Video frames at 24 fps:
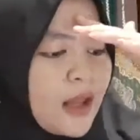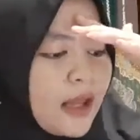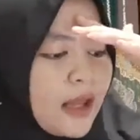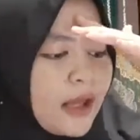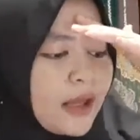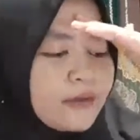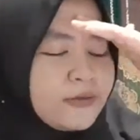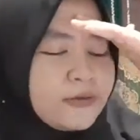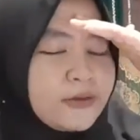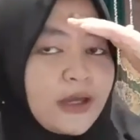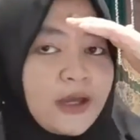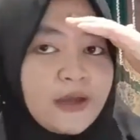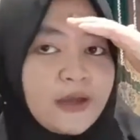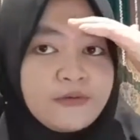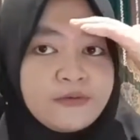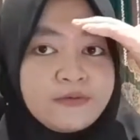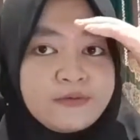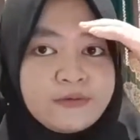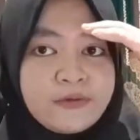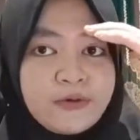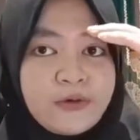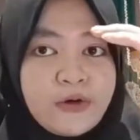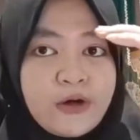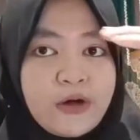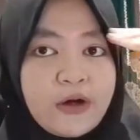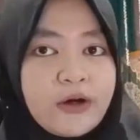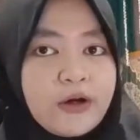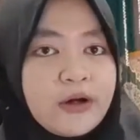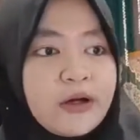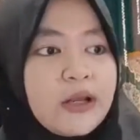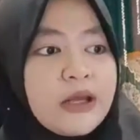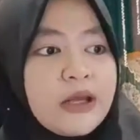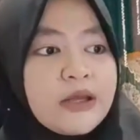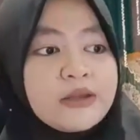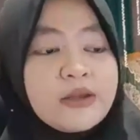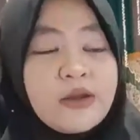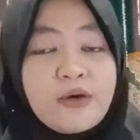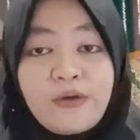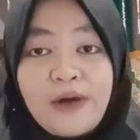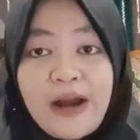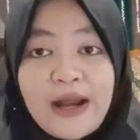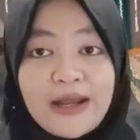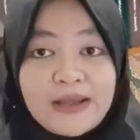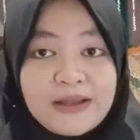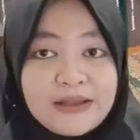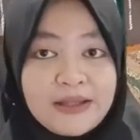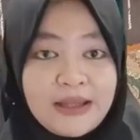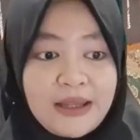And then for the
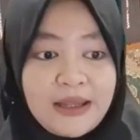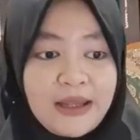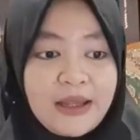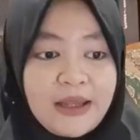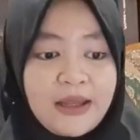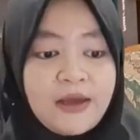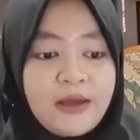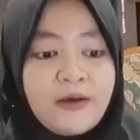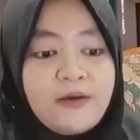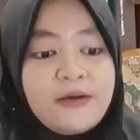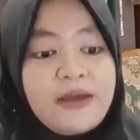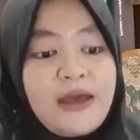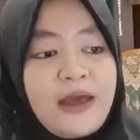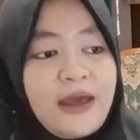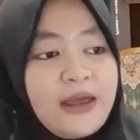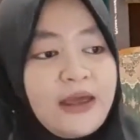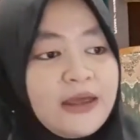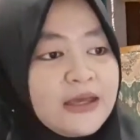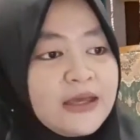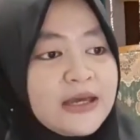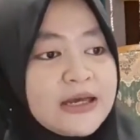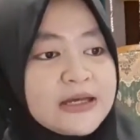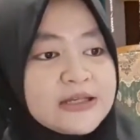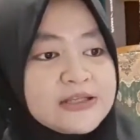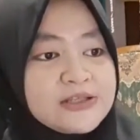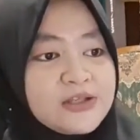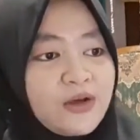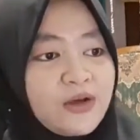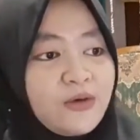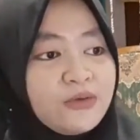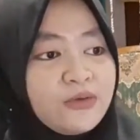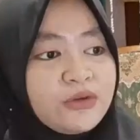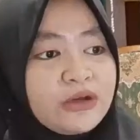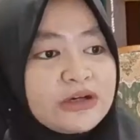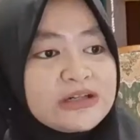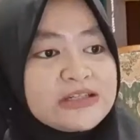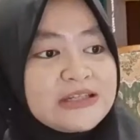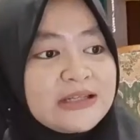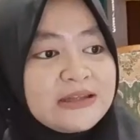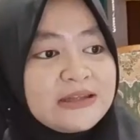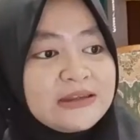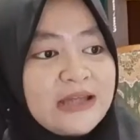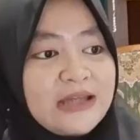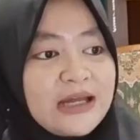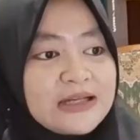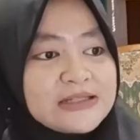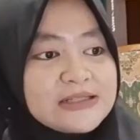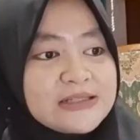writing, okay, so there's a
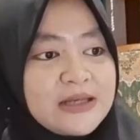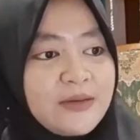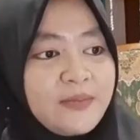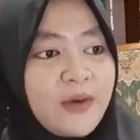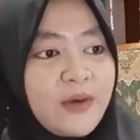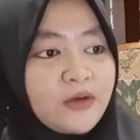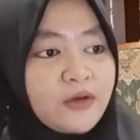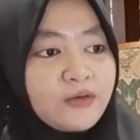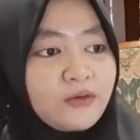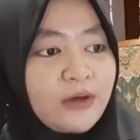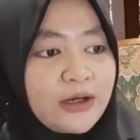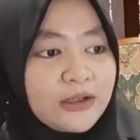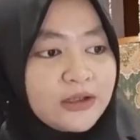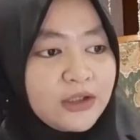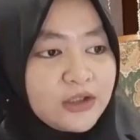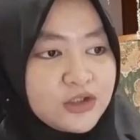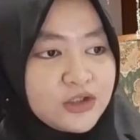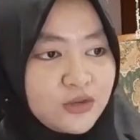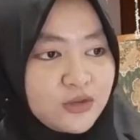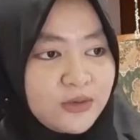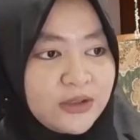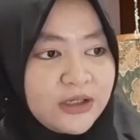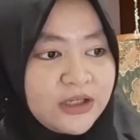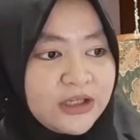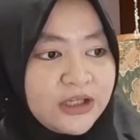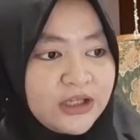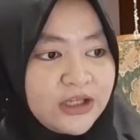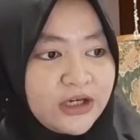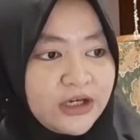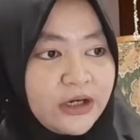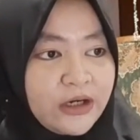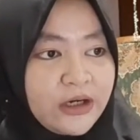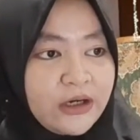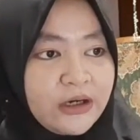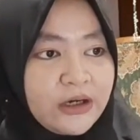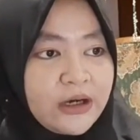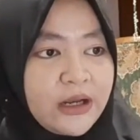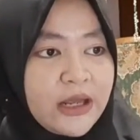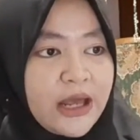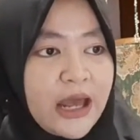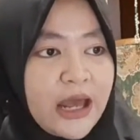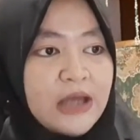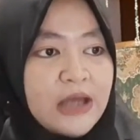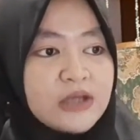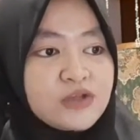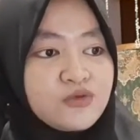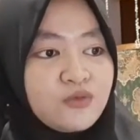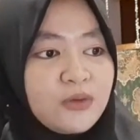task about writing too in here.
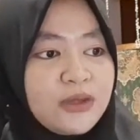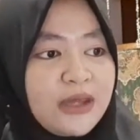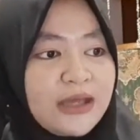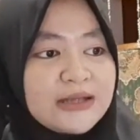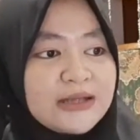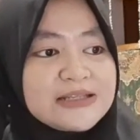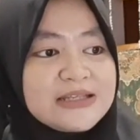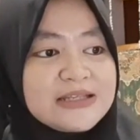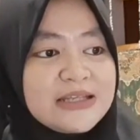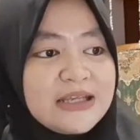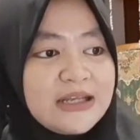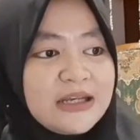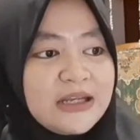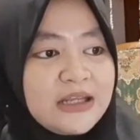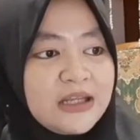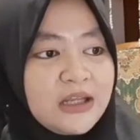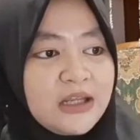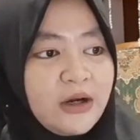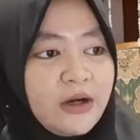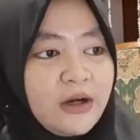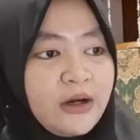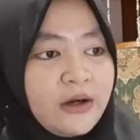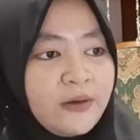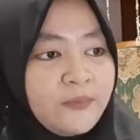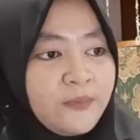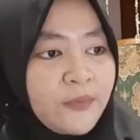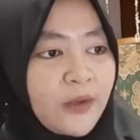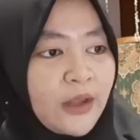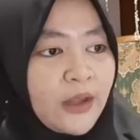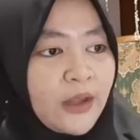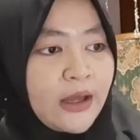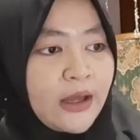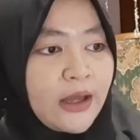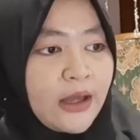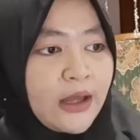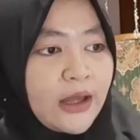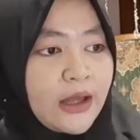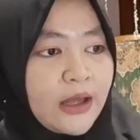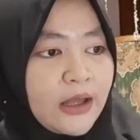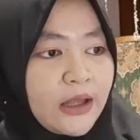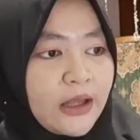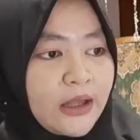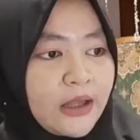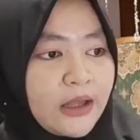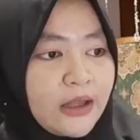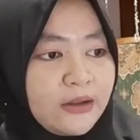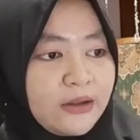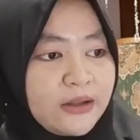As we can see in here,
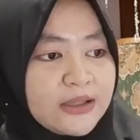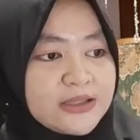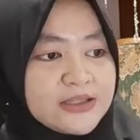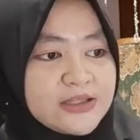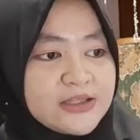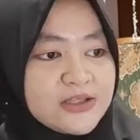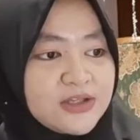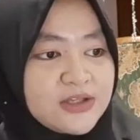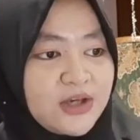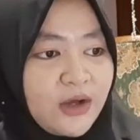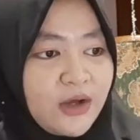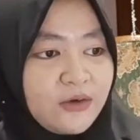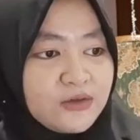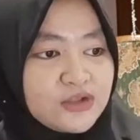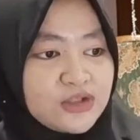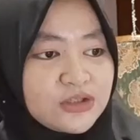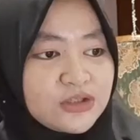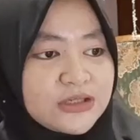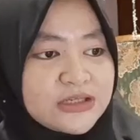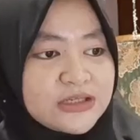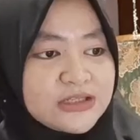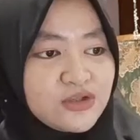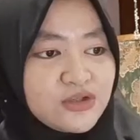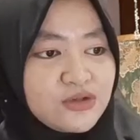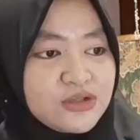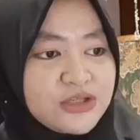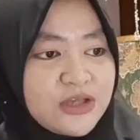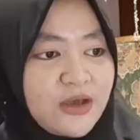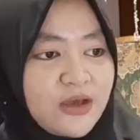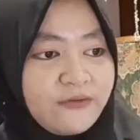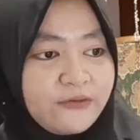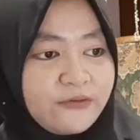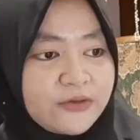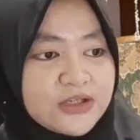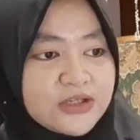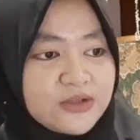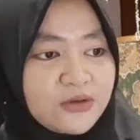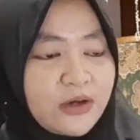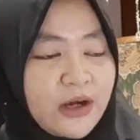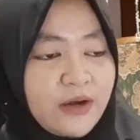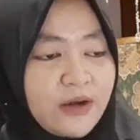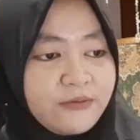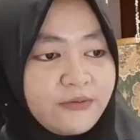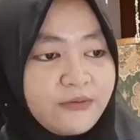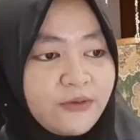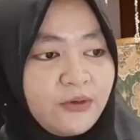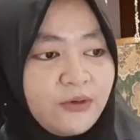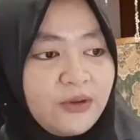let's go to the Susiaf
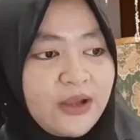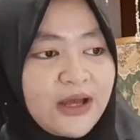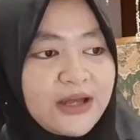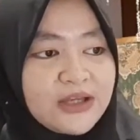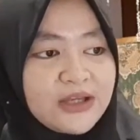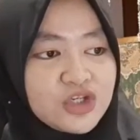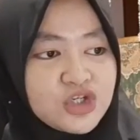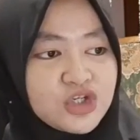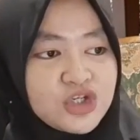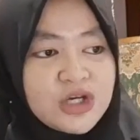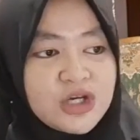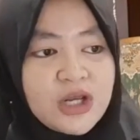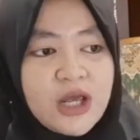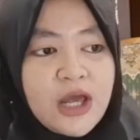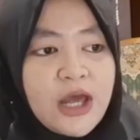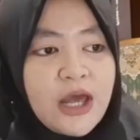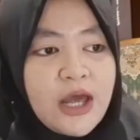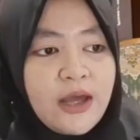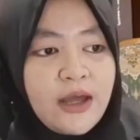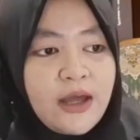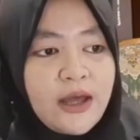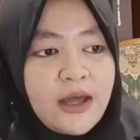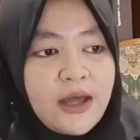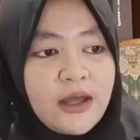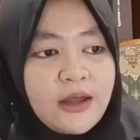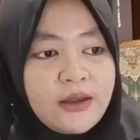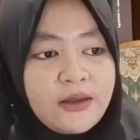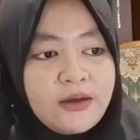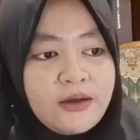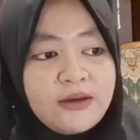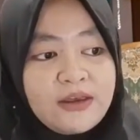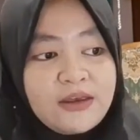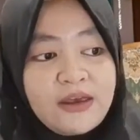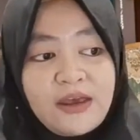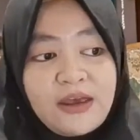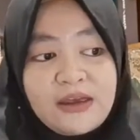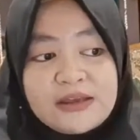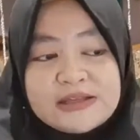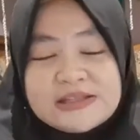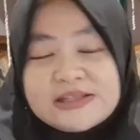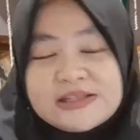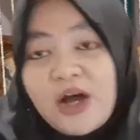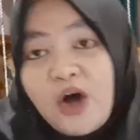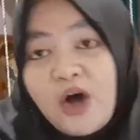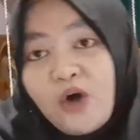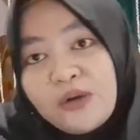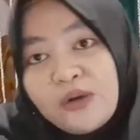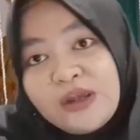restaurant for lunch. Okay,
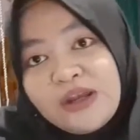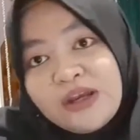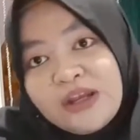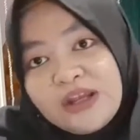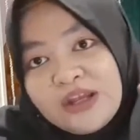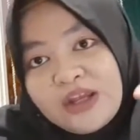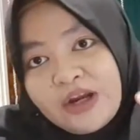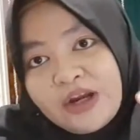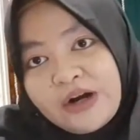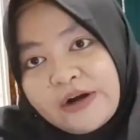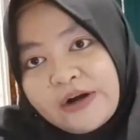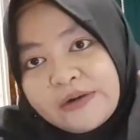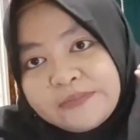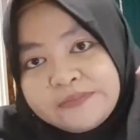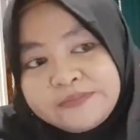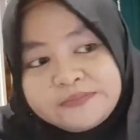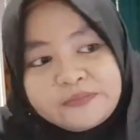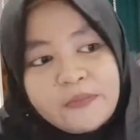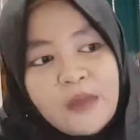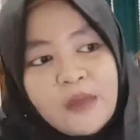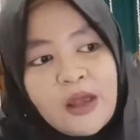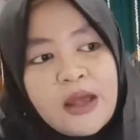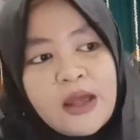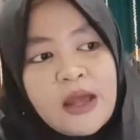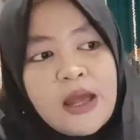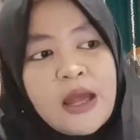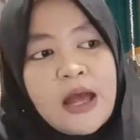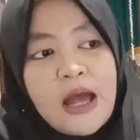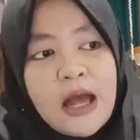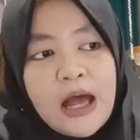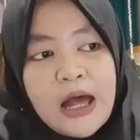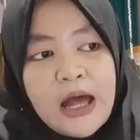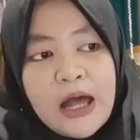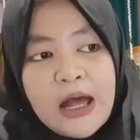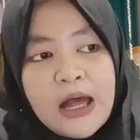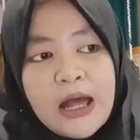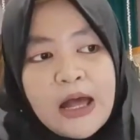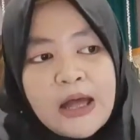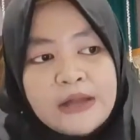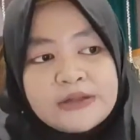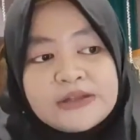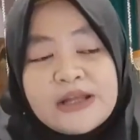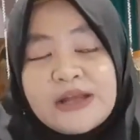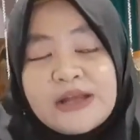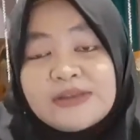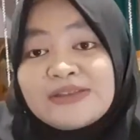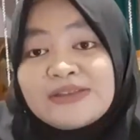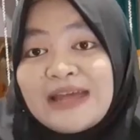so in here,
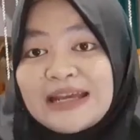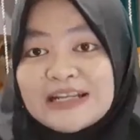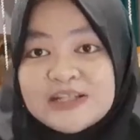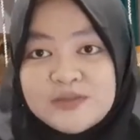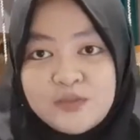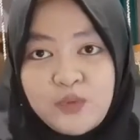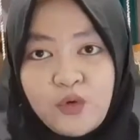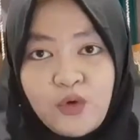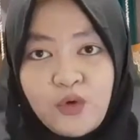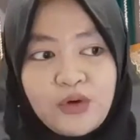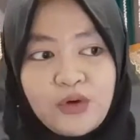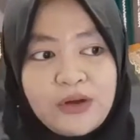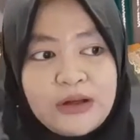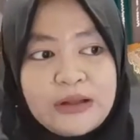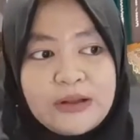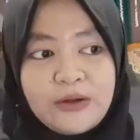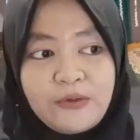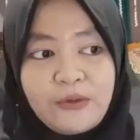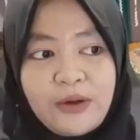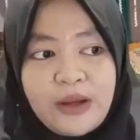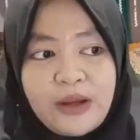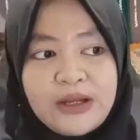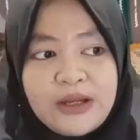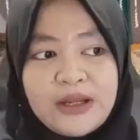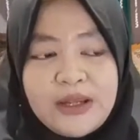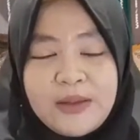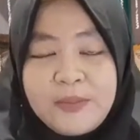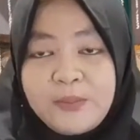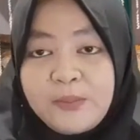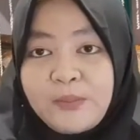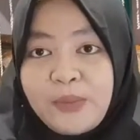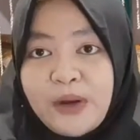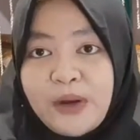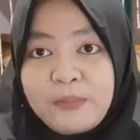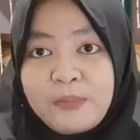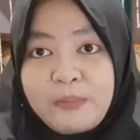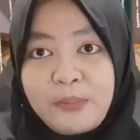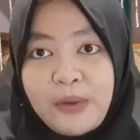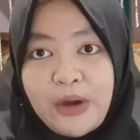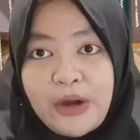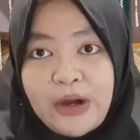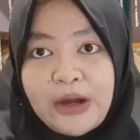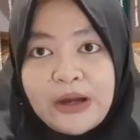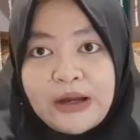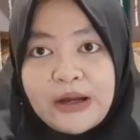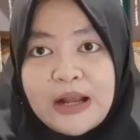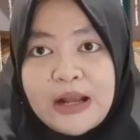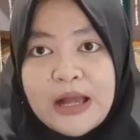the textbook already
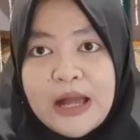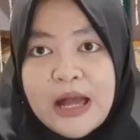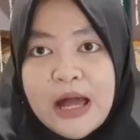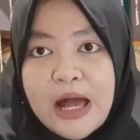prepared